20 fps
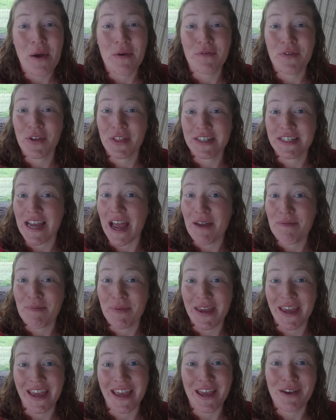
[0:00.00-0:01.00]
For the time
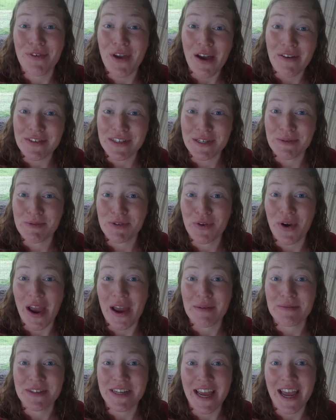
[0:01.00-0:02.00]
being, if you haven't
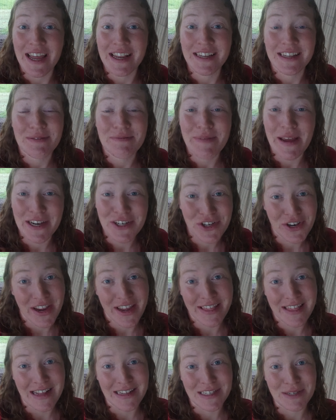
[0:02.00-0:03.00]
subscribed yet, make sure you
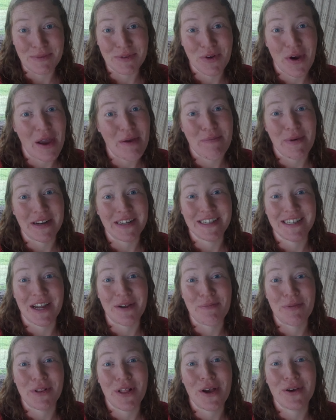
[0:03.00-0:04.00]
hit that subscribe button
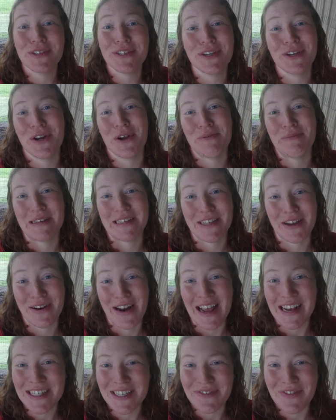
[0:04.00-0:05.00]
down below so you don't miss our
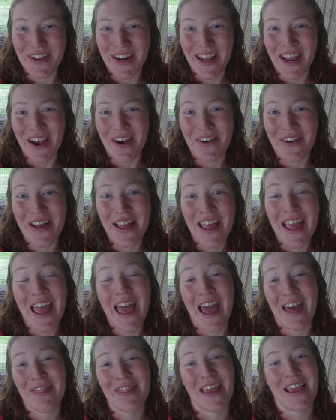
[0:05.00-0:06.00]
next video.
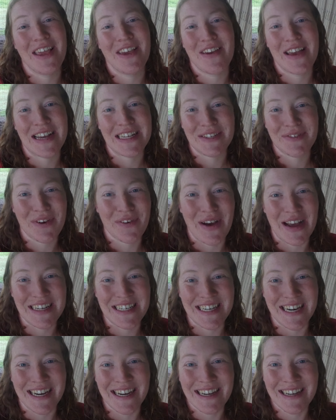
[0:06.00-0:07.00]
And thank you guys for
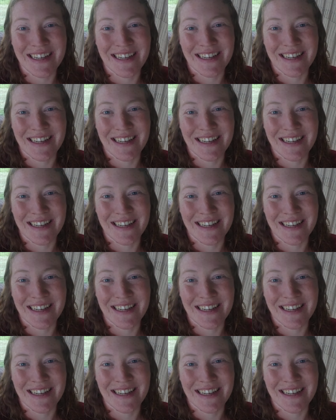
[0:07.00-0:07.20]
watching.